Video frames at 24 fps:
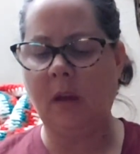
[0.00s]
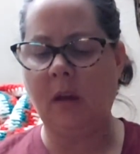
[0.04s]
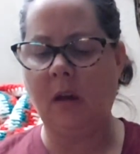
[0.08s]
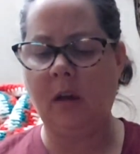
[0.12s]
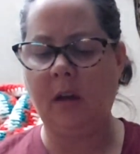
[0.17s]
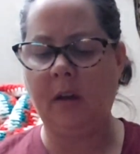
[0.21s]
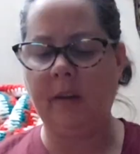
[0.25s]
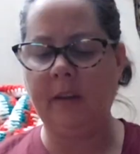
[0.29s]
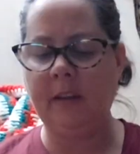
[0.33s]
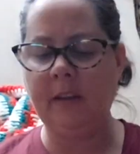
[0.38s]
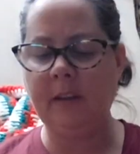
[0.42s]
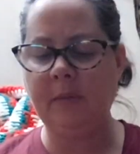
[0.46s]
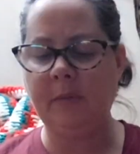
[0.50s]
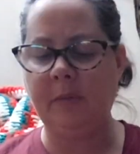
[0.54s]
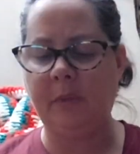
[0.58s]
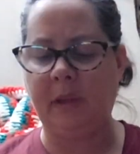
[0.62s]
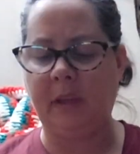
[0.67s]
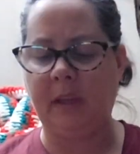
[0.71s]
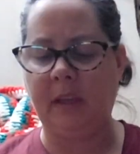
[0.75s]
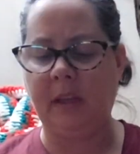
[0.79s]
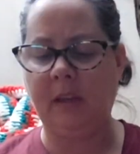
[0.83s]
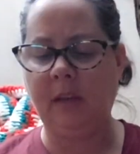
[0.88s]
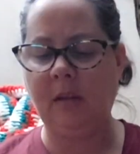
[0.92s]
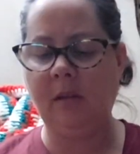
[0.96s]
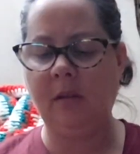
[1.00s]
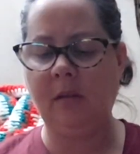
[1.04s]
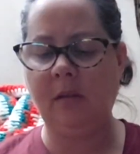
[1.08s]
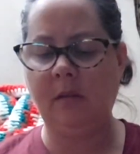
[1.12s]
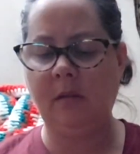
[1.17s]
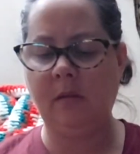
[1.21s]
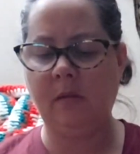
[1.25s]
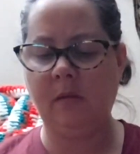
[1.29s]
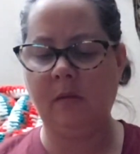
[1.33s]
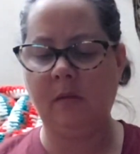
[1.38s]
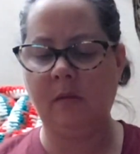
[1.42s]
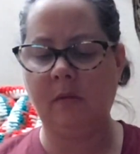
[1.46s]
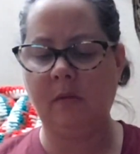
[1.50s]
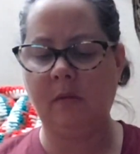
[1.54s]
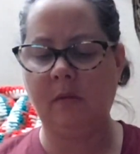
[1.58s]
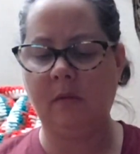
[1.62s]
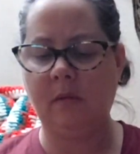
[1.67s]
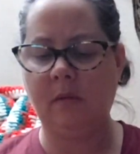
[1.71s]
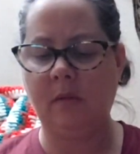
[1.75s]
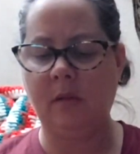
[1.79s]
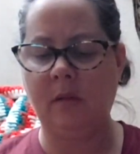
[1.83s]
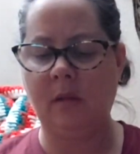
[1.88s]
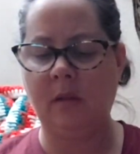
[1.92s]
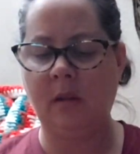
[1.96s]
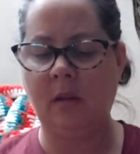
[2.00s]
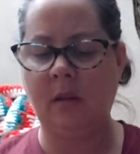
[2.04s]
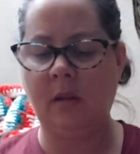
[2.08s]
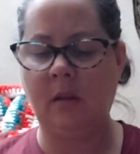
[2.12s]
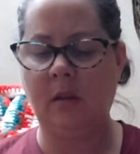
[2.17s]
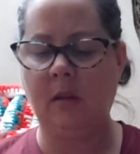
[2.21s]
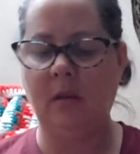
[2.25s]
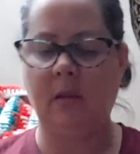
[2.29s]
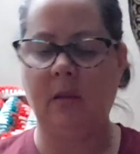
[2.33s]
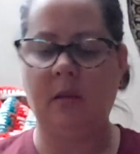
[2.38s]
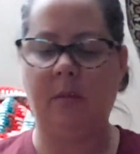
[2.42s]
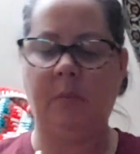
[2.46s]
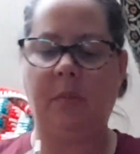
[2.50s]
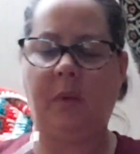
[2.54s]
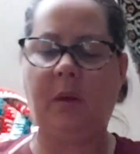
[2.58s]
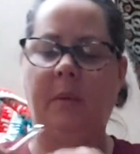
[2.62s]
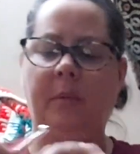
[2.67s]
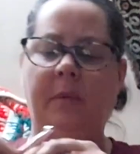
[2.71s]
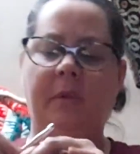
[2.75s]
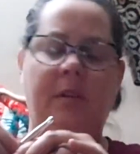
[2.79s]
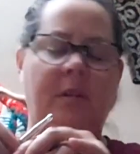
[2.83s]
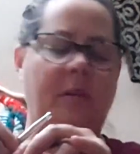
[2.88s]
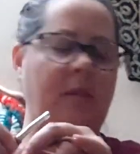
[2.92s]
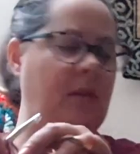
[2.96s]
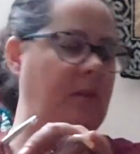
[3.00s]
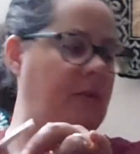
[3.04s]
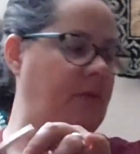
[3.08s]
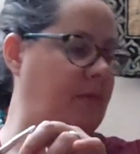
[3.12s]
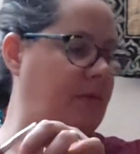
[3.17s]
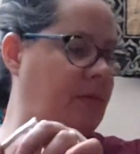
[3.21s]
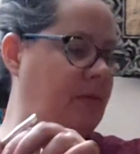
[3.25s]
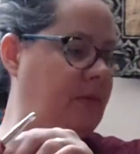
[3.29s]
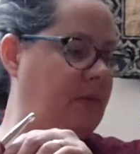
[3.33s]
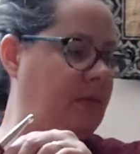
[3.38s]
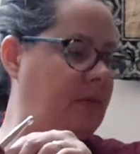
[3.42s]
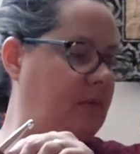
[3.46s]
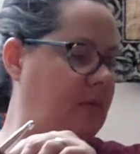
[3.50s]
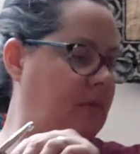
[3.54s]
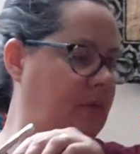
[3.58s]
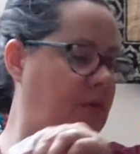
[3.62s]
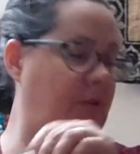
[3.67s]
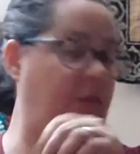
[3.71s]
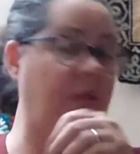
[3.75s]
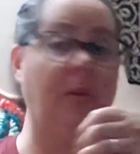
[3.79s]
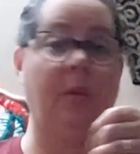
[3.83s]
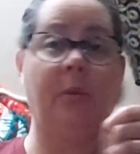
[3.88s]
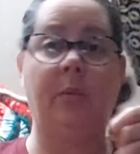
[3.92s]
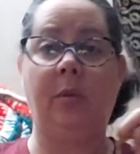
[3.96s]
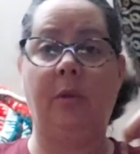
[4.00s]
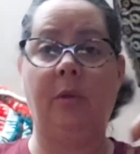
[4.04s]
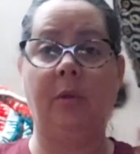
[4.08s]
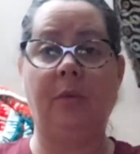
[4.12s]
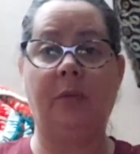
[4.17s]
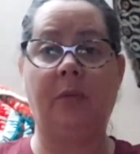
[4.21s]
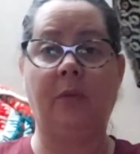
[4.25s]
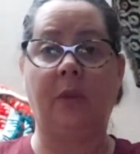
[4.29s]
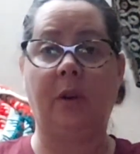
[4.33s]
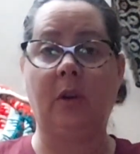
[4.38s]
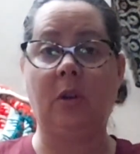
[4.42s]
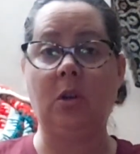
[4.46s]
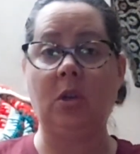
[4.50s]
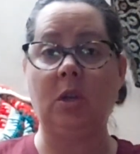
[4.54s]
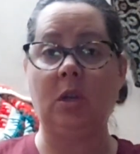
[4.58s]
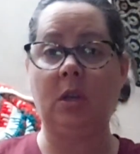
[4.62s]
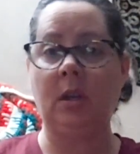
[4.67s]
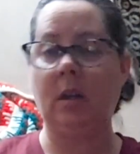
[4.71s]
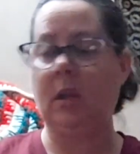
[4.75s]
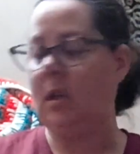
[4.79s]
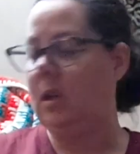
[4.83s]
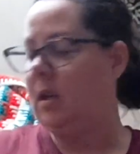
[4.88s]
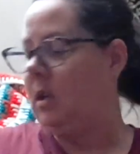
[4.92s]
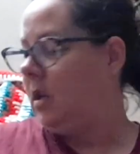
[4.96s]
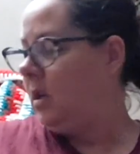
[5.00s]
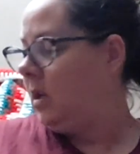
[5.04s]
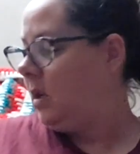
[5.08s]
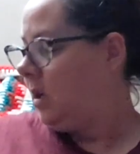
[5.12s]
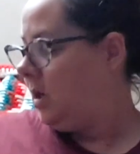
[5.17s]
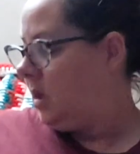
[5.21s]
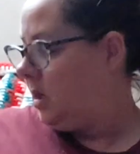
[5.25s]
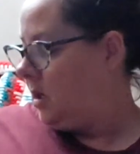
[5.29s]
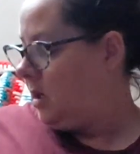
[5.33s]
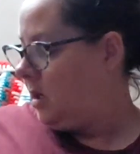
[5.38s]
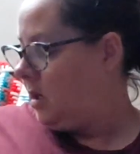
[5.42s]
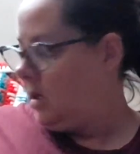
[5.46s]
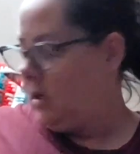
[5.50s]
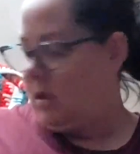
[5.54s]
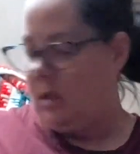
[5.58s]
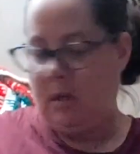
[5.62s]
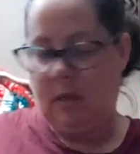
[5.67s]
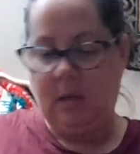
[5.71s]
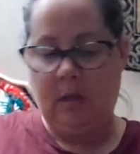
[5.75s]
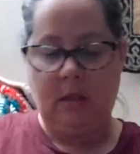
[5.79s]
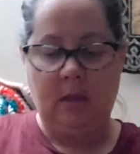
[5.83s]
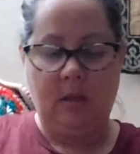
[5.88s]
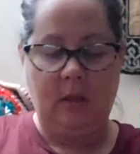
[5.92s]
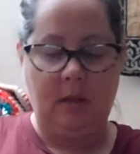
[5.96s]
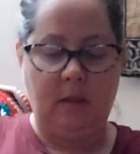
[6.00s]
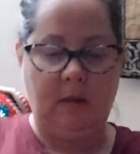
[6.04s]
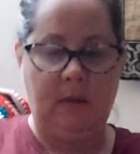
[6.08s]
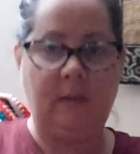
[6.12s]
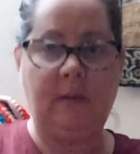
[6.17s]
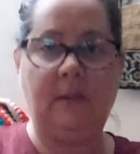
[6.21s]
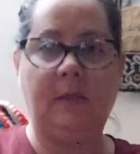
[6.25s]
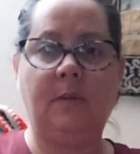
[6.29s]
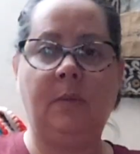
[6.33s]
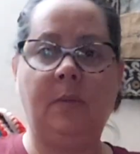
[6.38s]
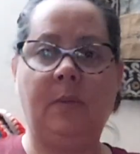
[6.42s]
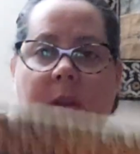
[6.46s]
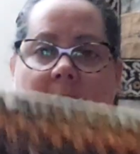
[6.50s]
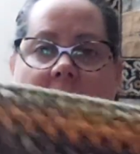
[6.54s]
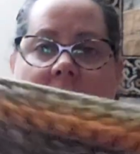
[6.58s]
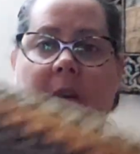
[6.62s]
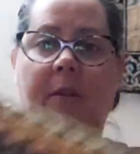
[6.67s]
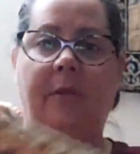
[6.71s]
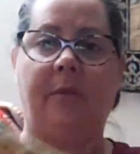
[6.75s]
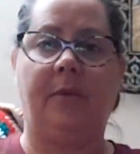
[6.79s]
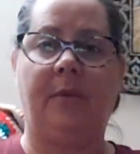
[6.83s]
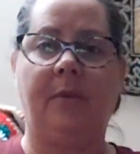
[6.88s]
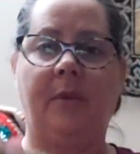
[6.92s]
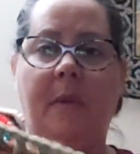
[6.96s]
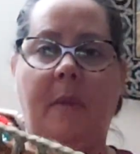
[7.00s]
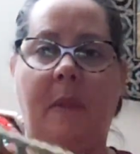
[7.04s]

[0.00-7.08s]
on this blanket, probably should have shown you first. This is what I have